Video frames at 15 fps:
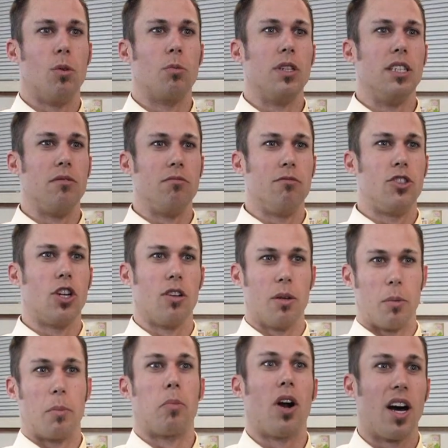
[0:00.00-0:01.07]
When we show
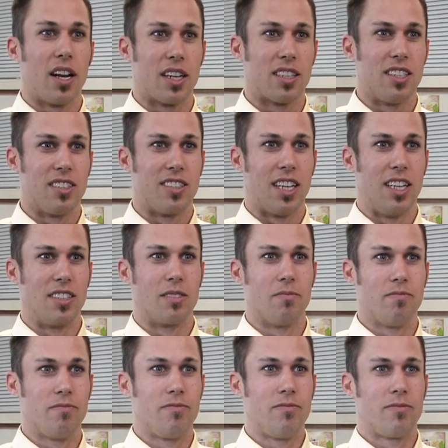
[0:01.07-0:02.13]
them a product that says,
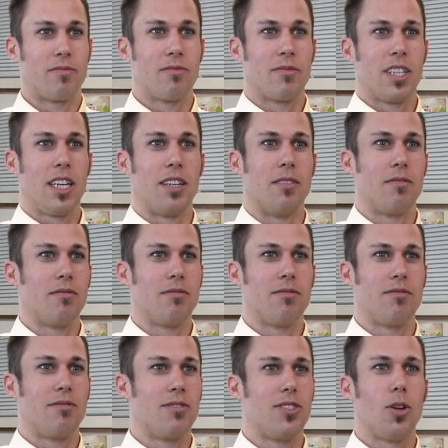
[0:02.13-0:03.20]
here,
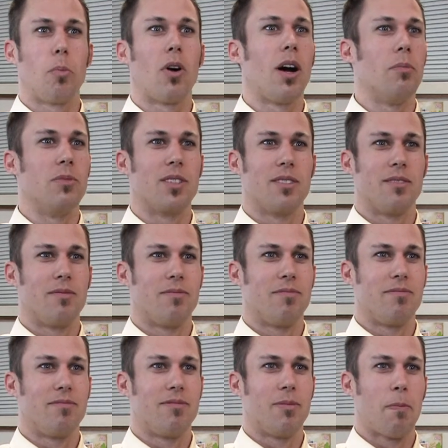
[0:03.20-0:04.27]
no problems,
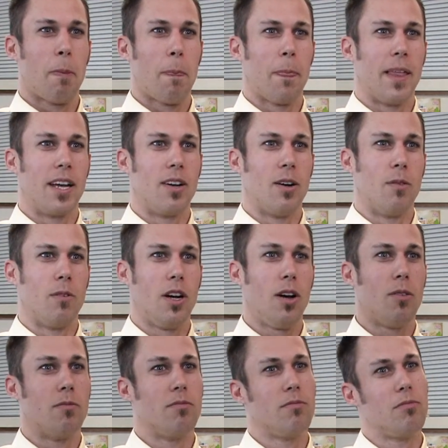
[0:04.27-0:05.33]
they go,
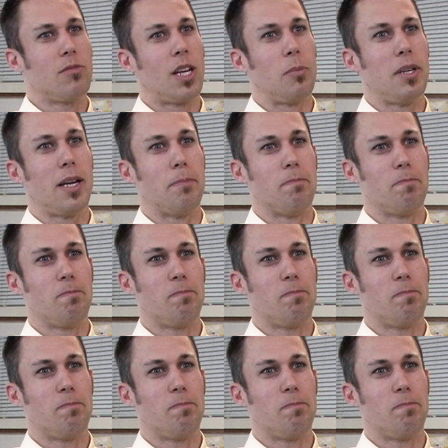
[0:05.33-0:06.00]
oh, sign me up.